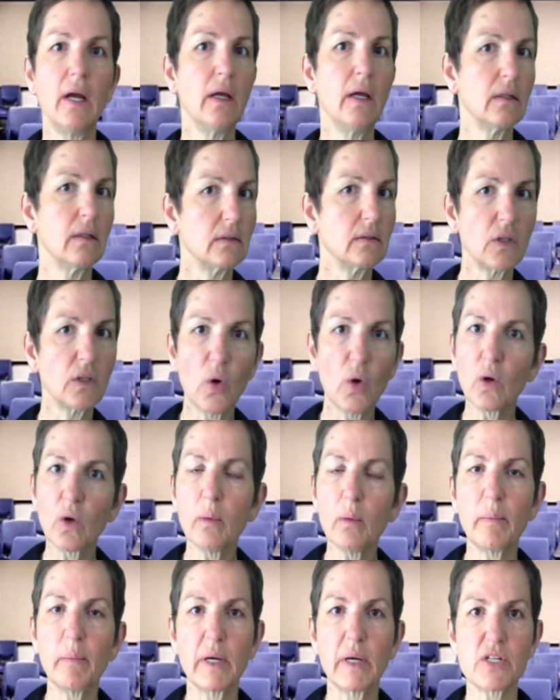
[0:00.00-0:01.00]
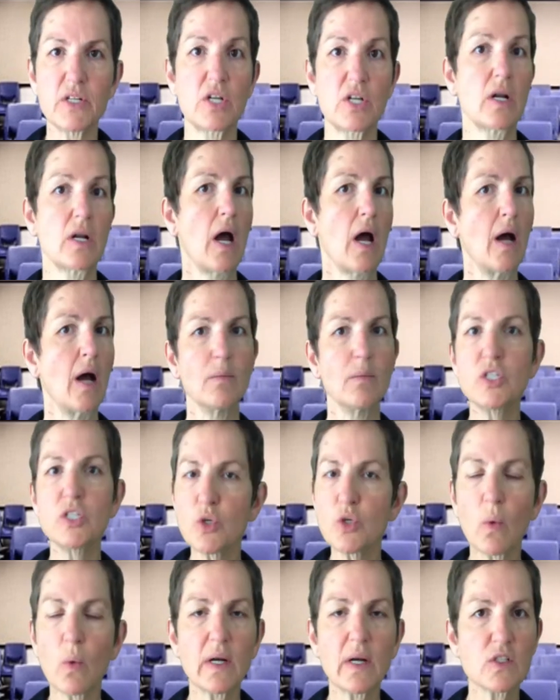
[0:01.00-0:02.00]
the total budget, how much
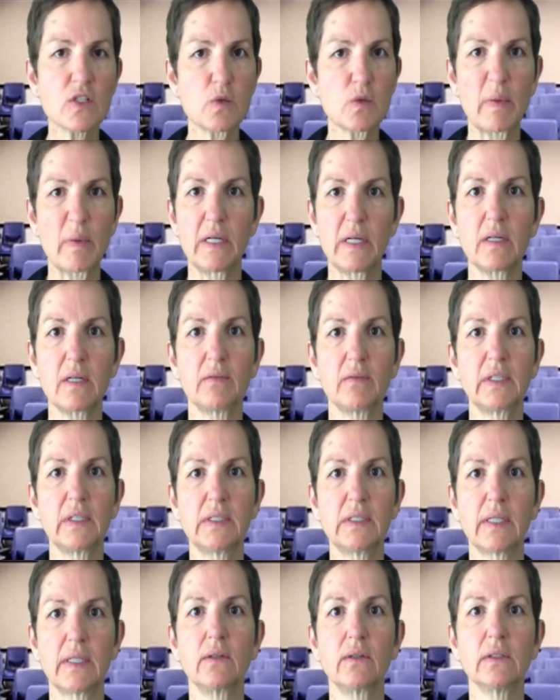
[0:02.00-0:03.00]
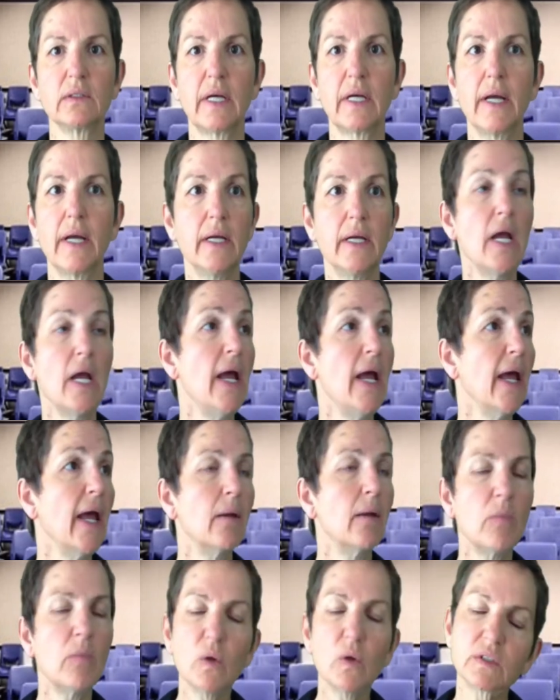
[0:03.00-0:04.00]
you want to spend every single day, and
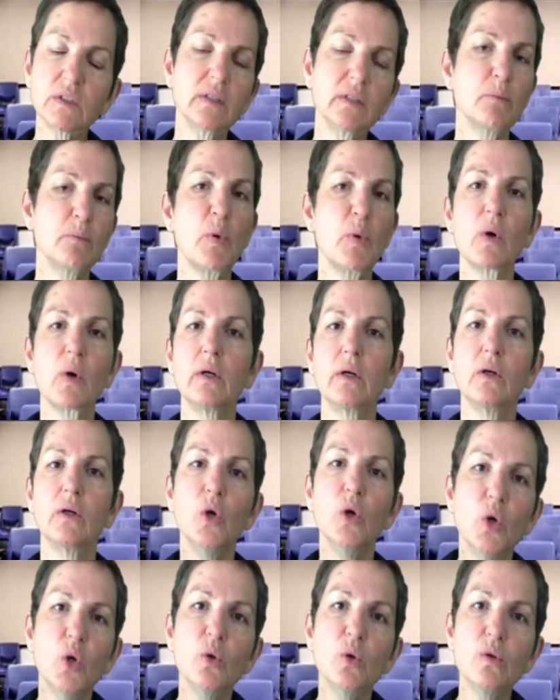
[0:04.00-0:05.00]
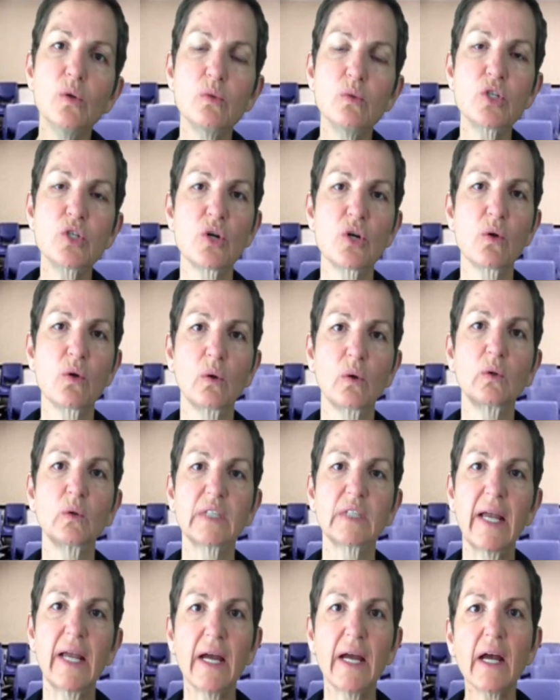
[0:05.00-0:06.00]
most important, who you show those
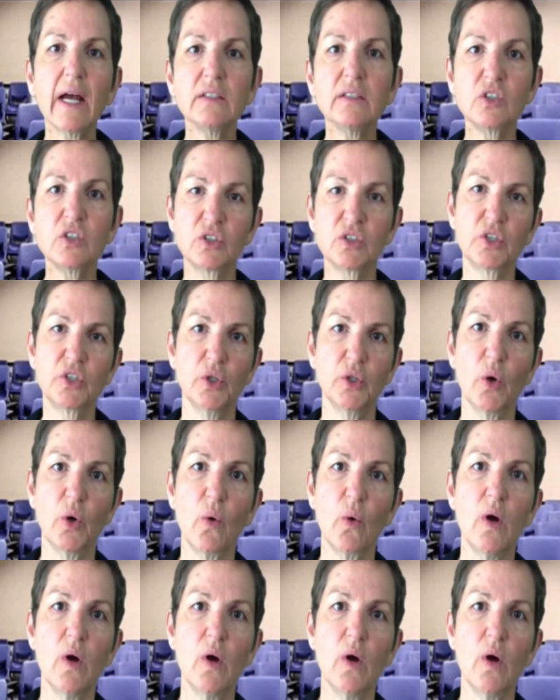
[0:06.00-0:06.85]
ads to.